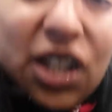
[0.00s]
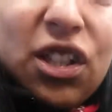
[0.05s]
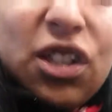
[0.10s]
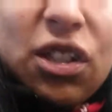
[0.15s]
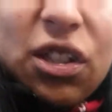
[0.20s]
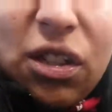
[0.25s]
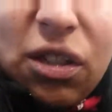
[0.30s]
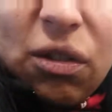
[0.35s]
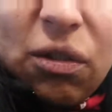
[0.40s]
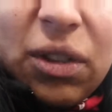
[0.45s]

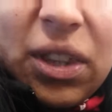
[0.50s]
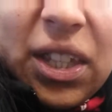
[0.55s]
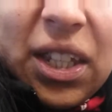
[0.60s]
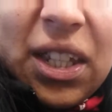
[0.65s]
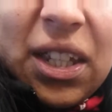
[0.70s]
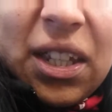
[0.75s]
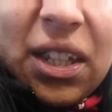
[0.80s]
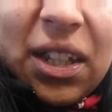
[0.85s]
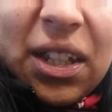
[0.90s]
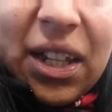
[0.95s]
this whole
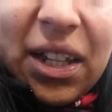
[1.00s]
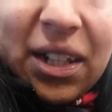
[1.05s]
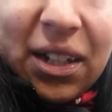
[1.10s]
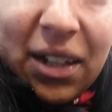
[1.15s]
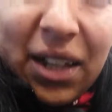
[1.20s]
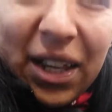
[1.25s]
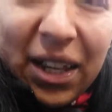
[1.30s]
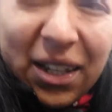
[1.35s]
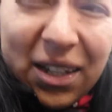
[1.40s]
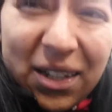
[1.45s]
thing and
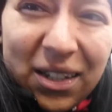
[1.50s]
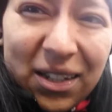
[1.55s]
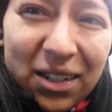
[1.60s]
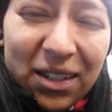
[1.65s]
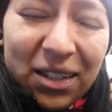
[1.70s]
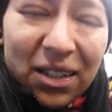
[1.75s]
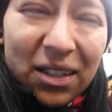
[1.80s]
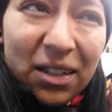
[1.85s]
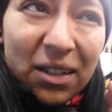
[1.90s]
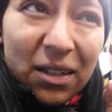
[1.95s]
like,
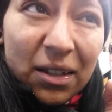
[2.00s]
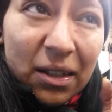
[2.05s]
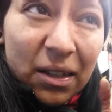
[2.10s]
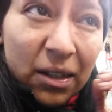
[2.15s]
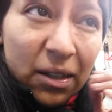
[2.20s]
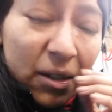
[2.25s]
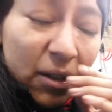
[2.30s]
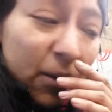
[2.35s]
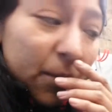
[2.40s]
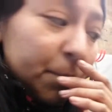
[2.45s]

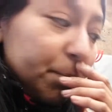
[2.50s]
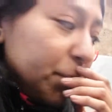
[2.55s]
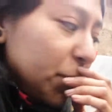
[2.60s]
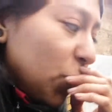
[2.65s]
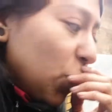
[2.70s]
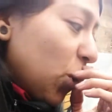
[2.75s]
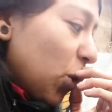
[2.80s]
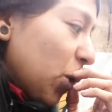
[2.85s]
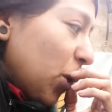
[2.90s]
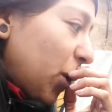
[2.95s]

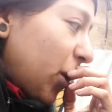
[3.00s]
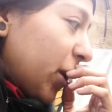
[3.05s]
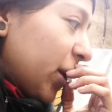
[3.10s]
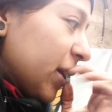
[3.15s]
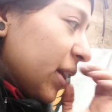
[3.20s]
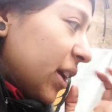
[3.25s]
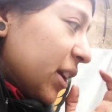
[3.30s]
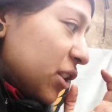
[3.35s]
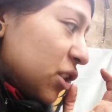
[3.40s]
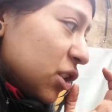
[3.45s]
or
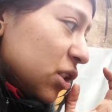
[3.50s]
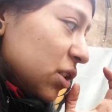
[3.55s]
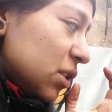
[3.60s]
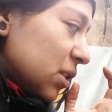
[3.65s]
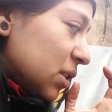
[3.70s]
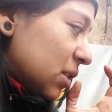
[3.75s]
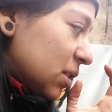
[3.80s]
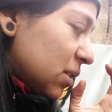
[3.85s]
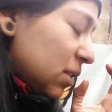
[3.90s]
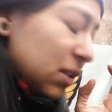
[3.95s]
like just
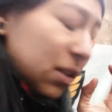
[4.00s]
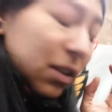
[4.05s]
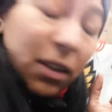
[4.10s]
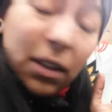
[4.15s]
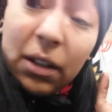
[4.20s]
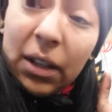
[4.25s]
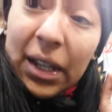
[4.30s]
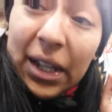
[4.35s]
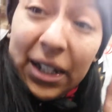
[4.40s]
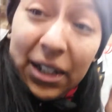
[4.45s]

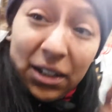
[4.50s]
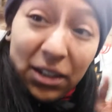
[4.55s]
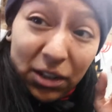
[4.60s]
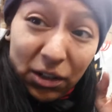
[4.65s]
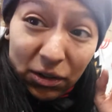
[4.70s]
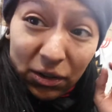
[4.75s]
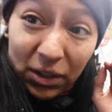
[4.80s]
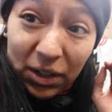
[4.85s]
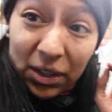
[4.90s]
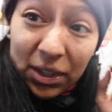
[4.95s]
get
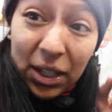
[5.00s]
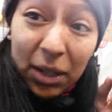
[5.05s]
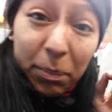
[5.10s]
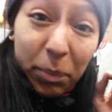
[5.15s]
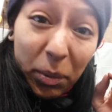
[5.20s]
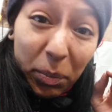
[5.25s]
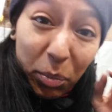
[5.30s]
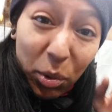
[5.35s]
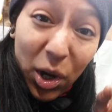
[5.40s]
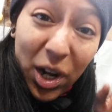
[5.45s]
into the
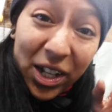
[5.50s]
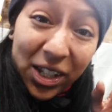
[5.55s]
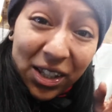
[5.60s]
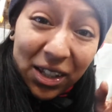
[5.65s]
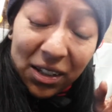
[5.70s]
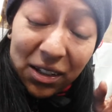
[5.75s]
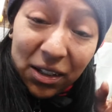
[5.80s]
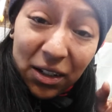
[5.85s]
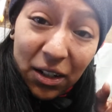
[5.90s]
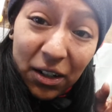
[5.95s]
deeper
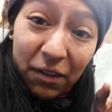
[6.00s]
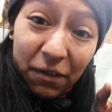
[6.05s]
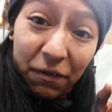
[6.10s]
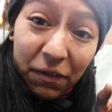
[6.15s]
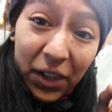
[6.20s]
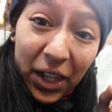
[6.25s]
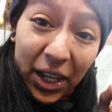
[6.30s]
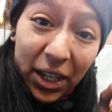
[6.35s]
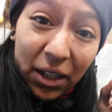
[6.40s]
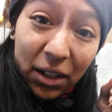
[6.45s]
process of
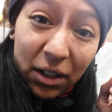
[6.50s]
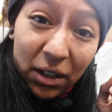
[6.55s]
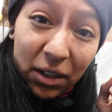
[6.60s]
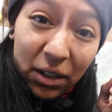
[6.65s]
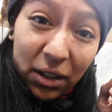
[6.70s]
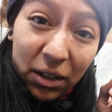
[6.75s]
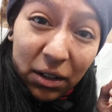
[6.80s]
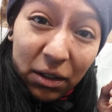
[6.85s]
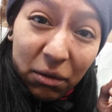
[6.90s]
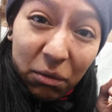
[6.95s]
like,
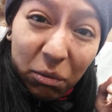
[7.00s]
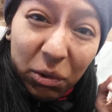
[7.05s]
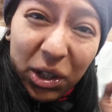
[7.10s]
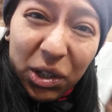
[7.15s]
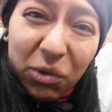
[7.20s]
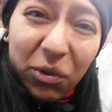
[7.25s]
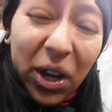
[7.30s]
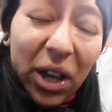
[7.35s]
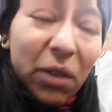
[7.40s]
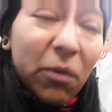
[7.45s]
what
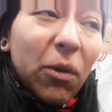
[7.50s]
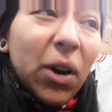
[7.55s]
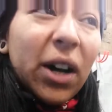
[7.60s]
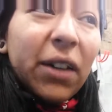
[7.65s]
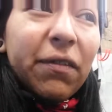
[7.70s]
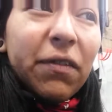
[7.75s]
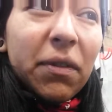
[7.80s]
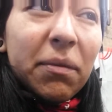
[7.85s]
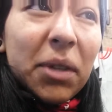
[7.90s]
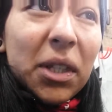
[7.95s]
do I
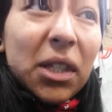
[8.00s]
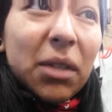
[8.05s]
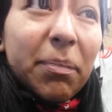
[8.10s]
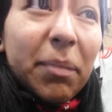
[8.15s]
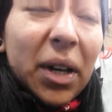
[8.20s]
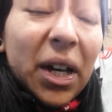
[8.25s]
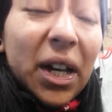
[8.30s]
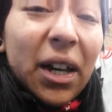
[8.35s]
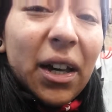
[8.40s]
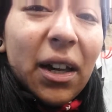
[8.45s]
want from this
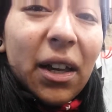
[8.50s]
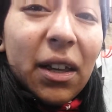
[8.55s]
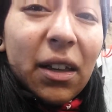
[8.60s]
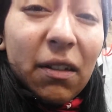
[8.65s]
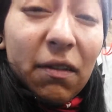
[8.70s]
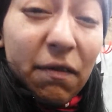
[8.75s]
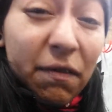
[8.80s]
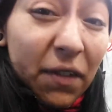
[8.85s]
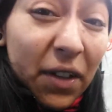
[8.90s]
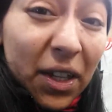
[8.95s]
bike?
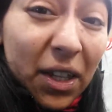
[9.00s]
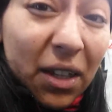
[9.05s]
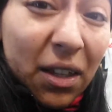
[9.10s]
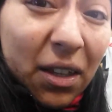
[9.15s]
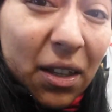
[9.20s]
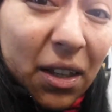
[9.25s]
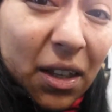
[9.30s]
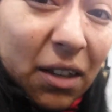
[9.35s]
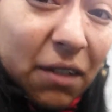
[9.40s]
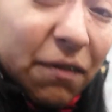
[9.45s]
If
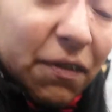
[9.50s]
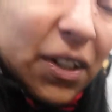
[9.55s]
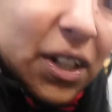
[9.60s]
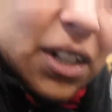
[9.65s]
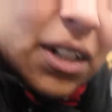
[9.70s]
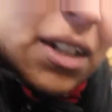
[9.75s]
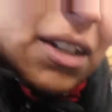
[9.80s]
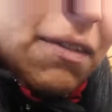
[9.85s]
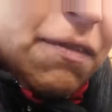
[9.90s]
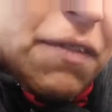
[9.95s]

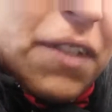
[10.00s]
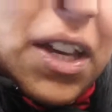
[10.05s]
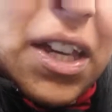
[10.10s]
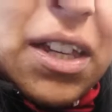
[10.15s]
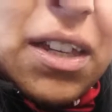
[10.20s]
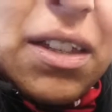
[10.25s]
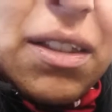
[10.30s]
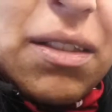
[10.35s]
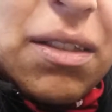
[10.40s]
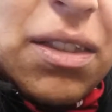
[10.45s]

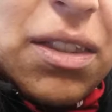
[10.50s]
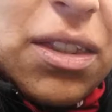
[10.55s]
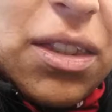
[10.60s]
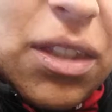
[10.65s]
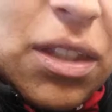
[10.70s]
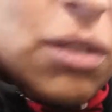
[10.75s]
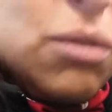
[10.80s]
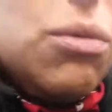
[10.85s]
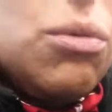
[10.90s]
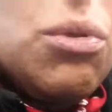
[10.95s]
I
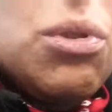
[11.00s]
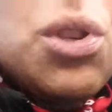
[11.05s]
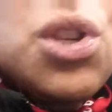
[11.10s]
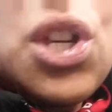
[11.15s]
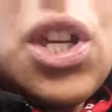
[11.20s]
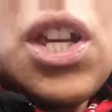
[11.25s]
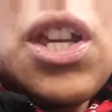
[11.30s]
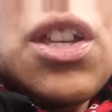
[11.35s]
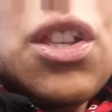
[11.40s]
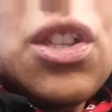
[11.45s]
do
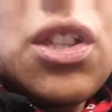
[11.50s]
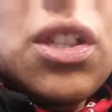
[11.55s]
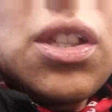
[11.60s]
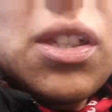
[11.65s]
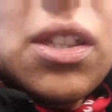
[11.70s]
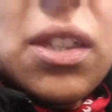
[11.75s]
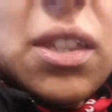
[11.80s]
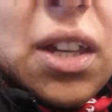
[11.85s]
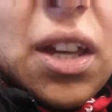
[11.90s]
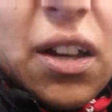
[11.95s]
change
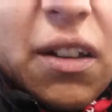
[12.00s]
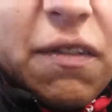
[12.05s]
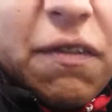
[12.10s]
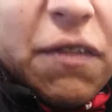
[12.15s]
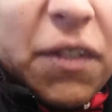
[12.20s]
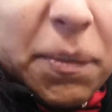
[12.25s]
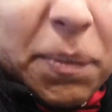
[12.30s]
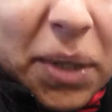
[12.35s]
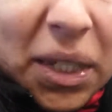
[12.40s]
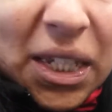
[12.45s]
stuff
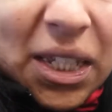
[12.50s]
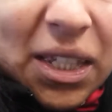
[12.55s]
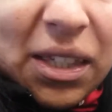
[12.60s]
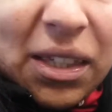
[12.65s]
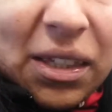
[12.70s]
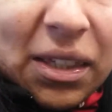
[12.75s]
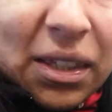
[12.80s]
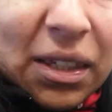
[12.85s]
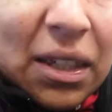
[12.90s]
from this,